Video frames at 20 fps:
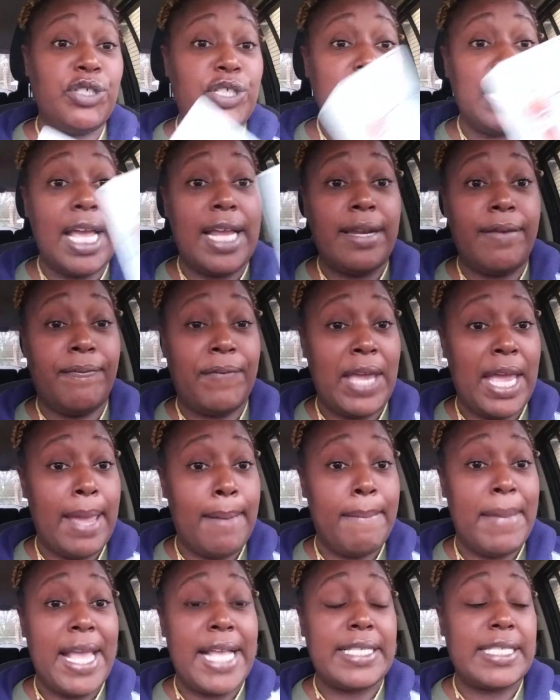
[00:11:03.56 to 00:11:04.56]
she got
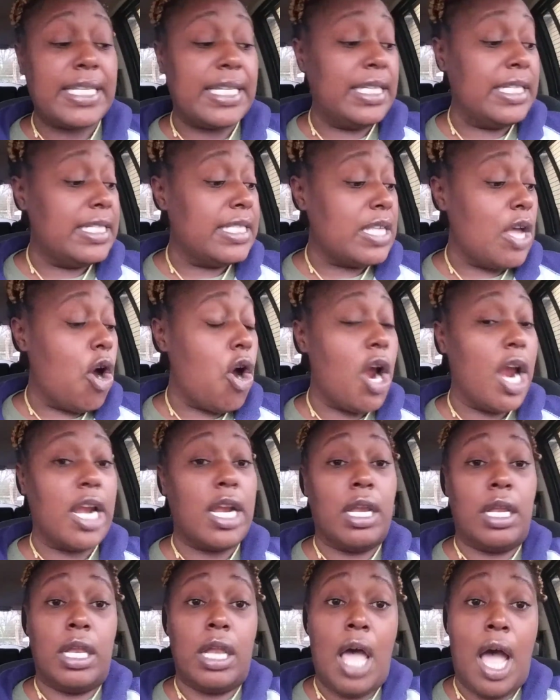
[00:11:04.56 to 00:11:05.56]
divine masculine's
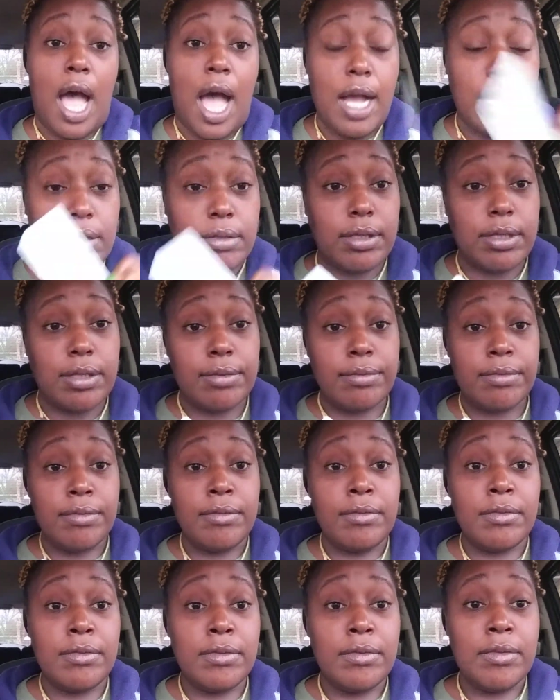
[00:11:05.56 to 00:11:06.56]
heart locked
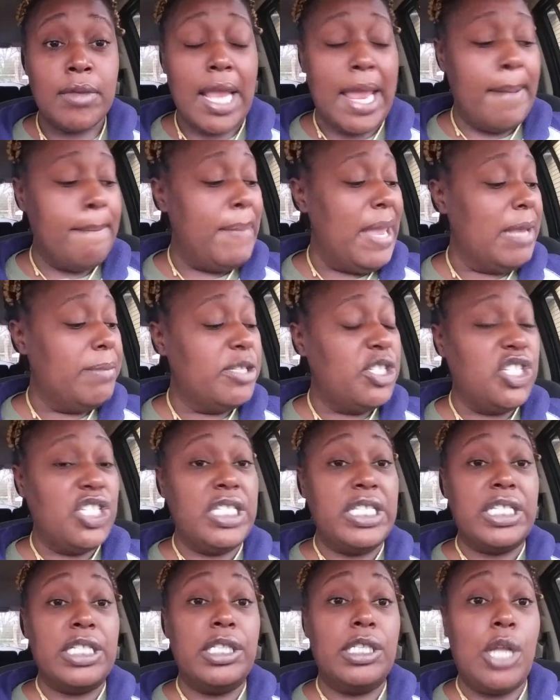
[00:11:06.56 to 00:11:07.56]
and baby
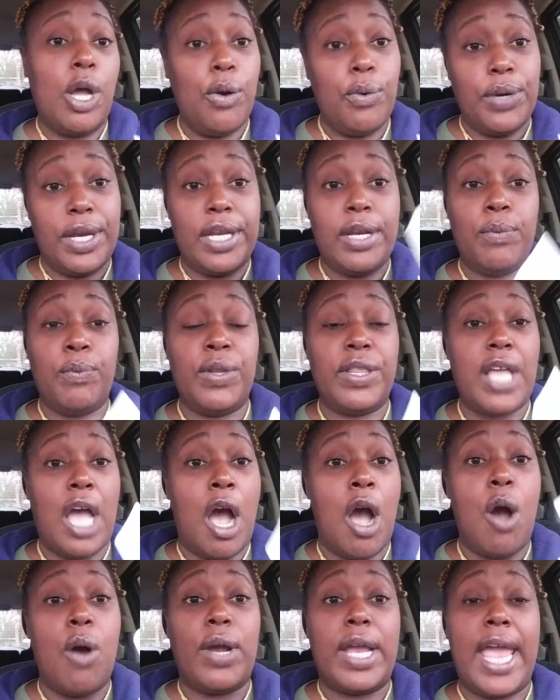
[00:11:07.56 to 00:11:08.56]
she's loaded with
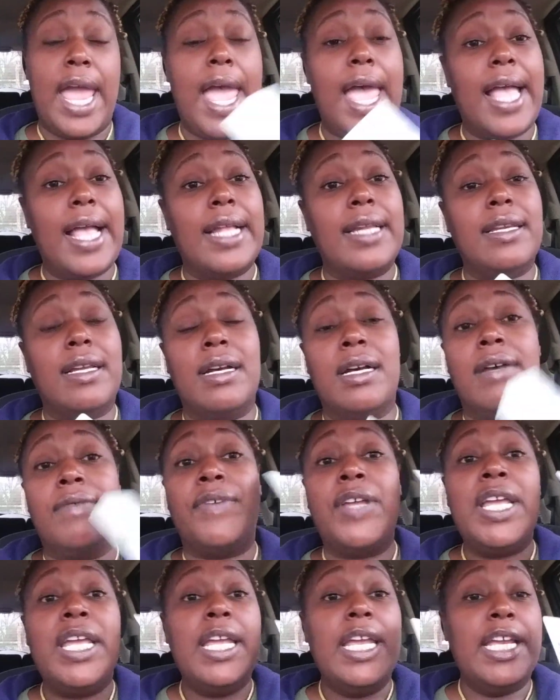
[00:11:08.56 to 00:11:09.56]
all kind
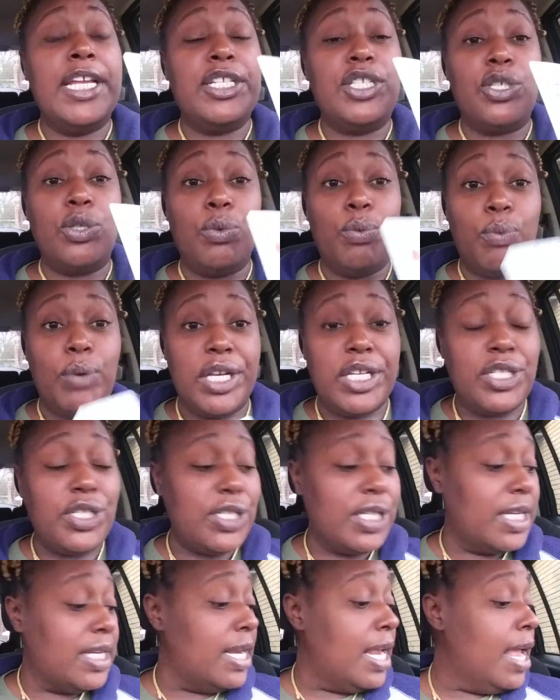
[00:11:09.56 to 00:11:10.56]
of
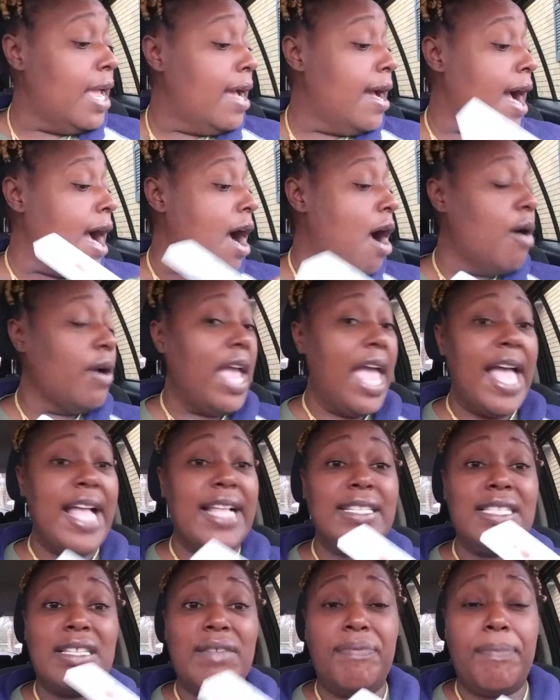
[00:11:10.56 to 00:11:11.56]
intuition all
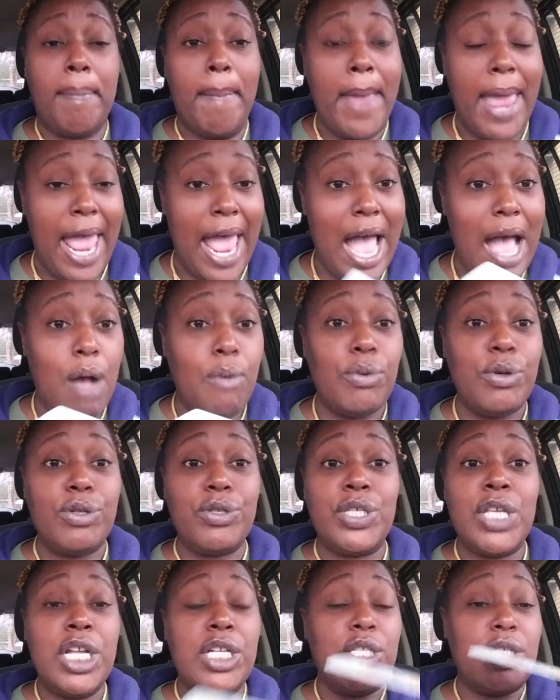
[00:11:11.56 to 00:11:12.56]
kinds of
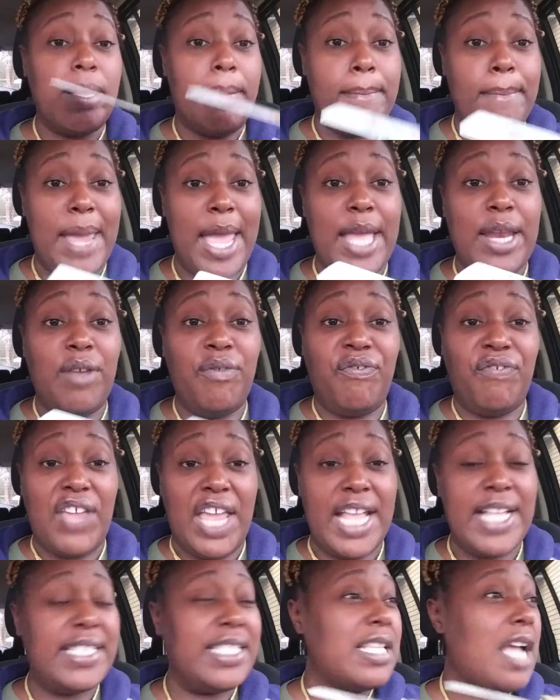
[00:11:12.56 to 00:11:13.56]
powers to
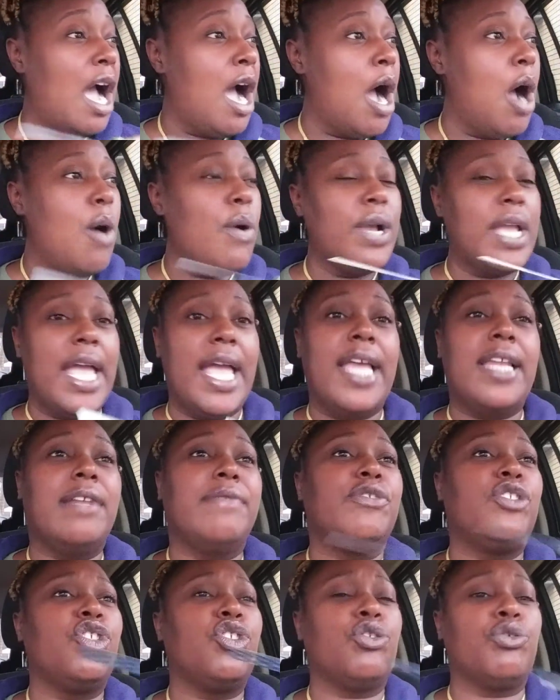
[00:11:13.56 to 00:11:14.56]
manifest all kind
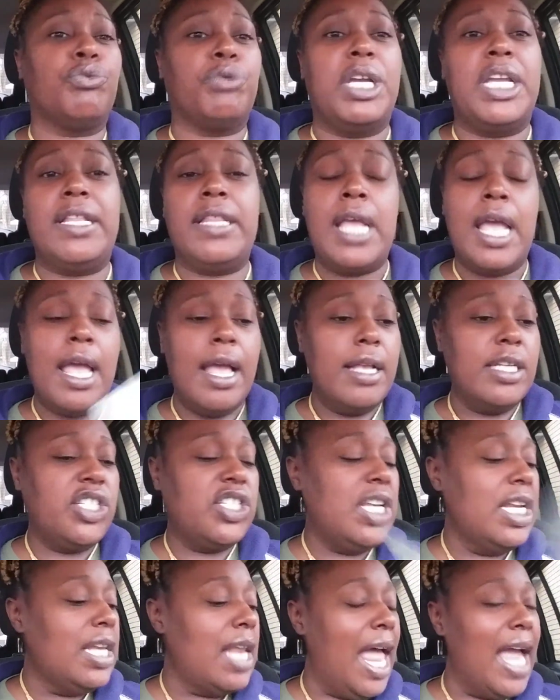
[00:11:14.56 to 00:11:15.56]
of strength
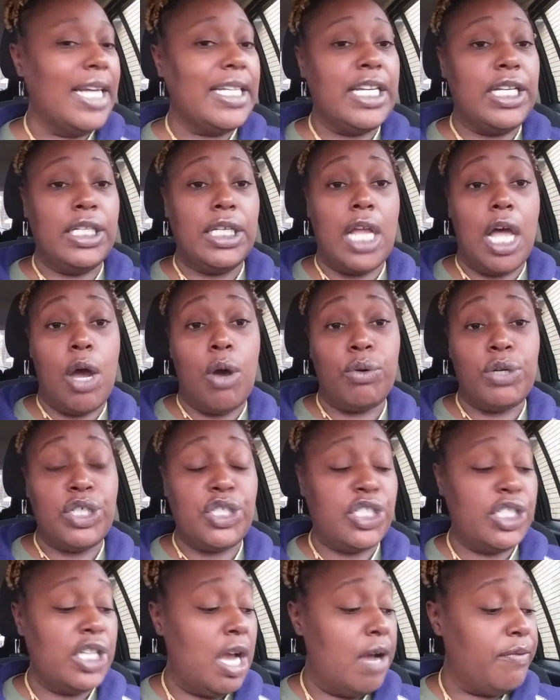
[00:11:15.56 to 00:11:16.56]
she locked and loaded
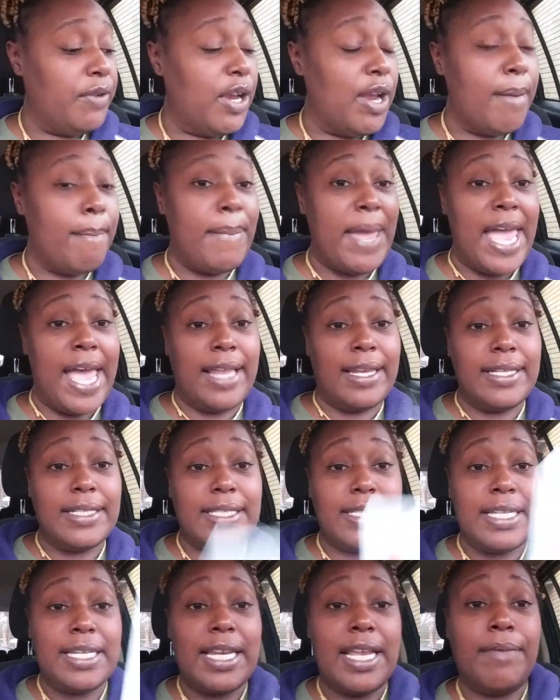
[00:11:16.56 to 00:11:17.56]
she over here
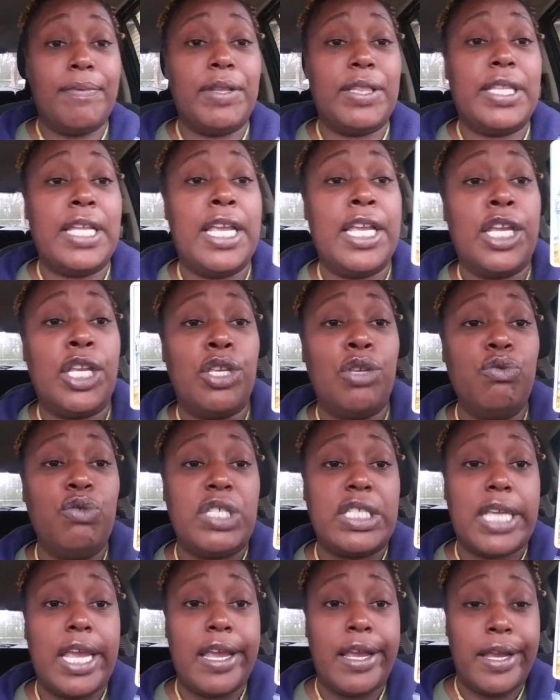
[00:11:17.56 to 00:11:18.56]
balanced and everything and you
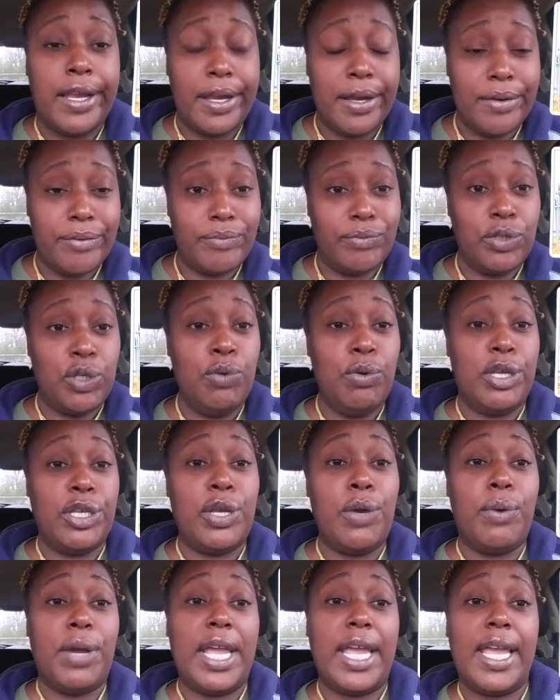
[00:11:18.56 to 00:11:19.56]
scared you in
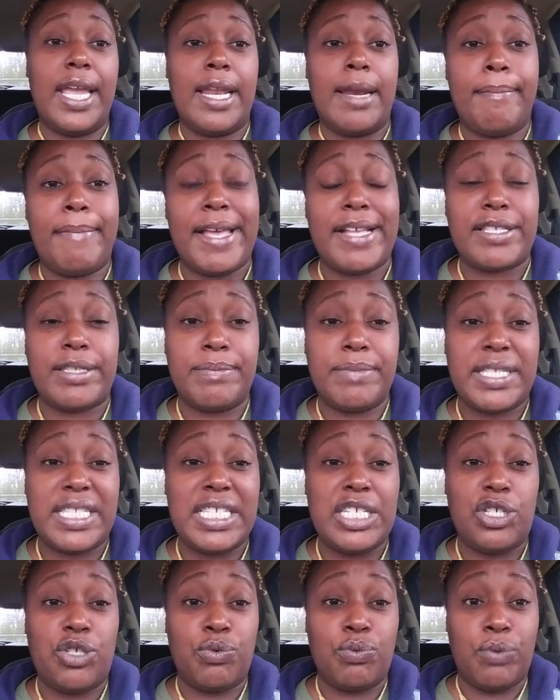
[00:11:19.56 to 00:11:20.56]
your head about some
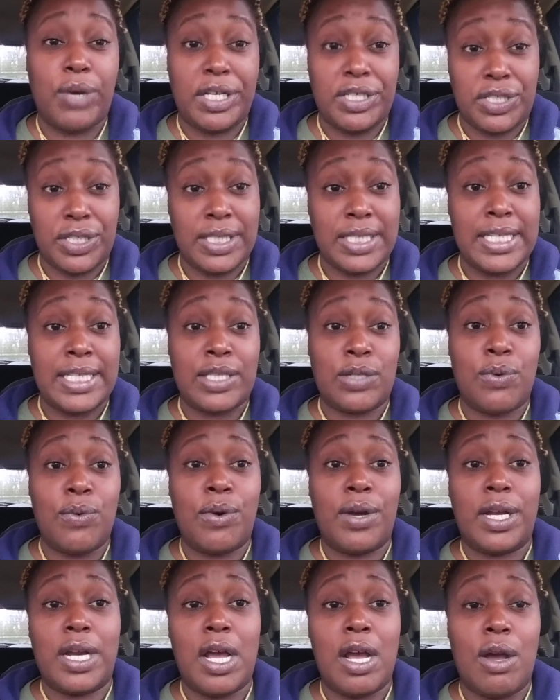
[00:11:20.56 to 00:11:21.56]
situations that's
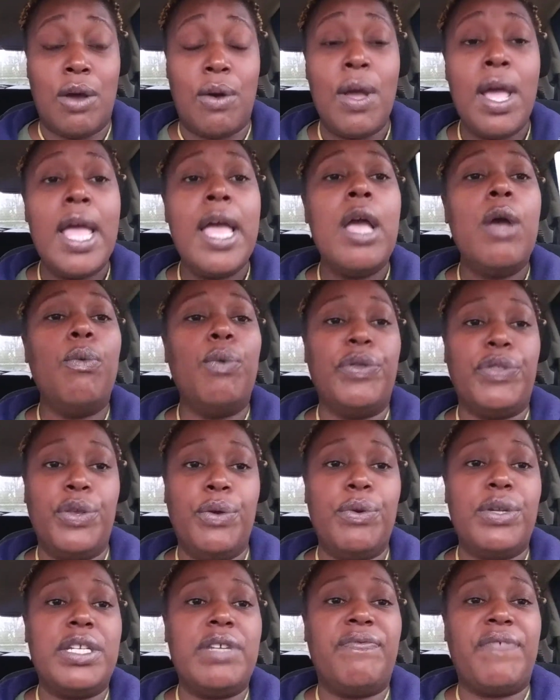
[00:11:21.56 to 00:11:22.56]
going on with
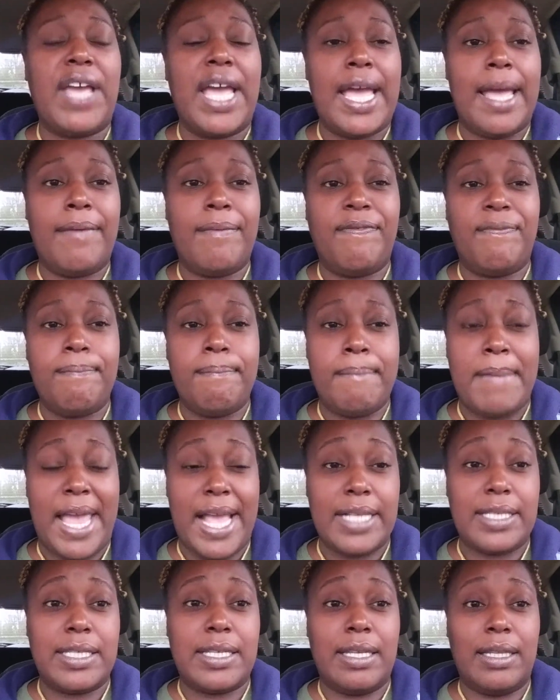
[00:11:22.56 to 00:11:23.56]
you and divine
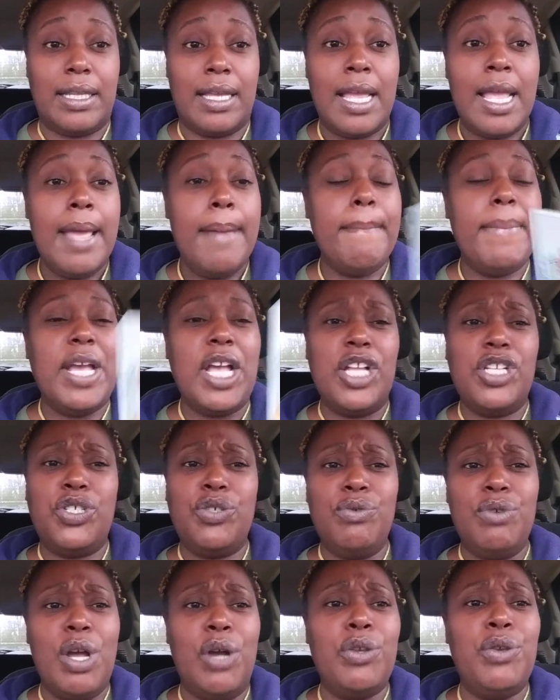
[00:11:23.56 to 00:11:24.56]
masculine because
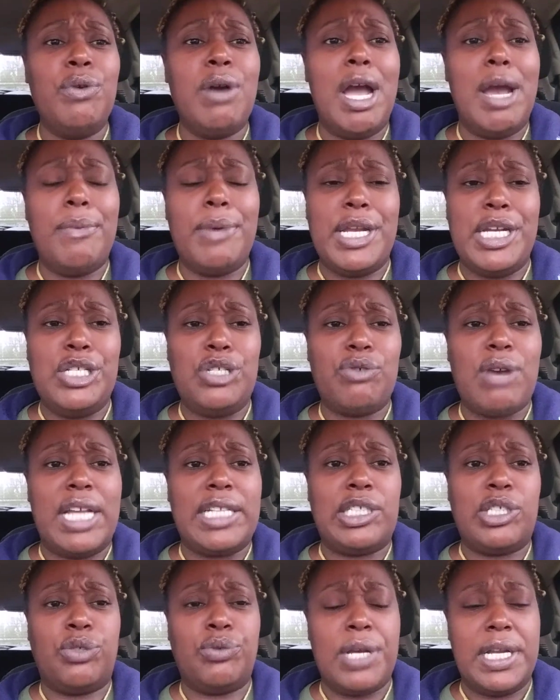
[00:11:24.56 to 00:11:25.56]
you know you already
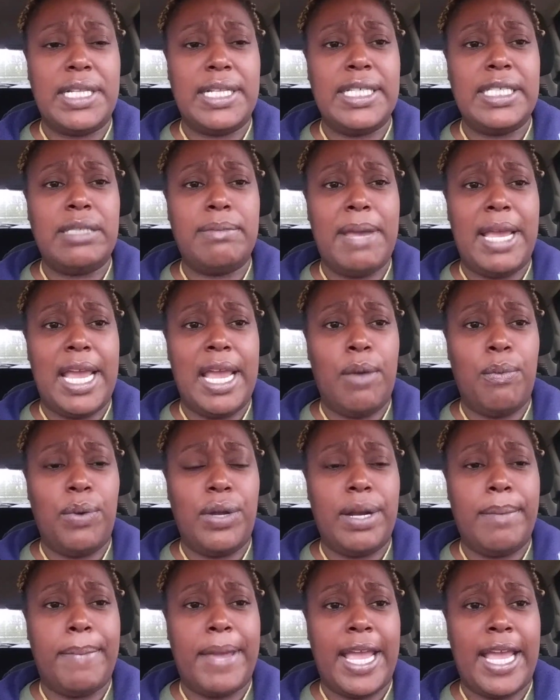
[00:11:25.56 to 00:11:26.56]
tried to trick this man
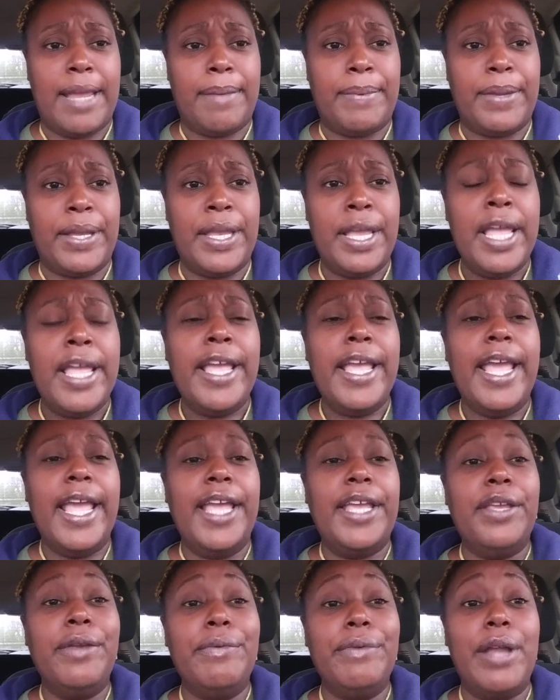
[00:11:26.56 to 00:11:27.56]
with a baby
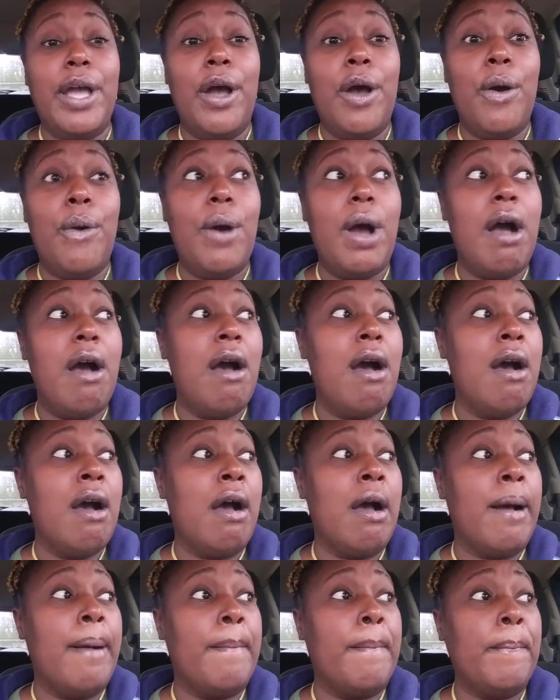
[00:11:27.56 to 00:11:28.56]
and you know
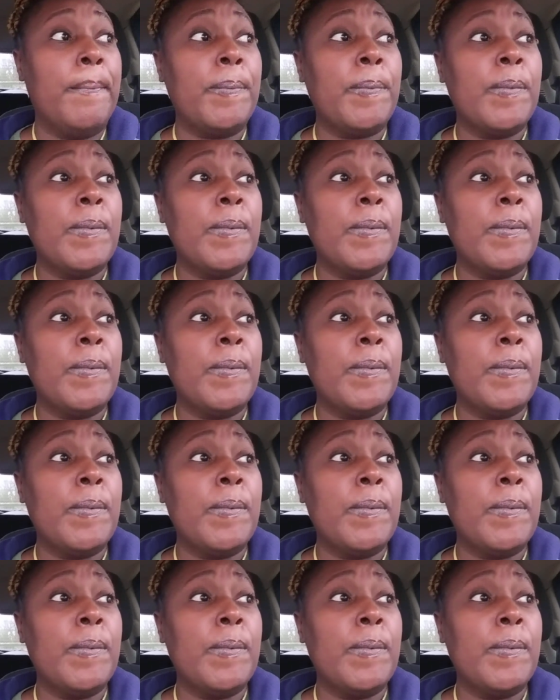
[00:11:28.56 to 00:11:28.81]
um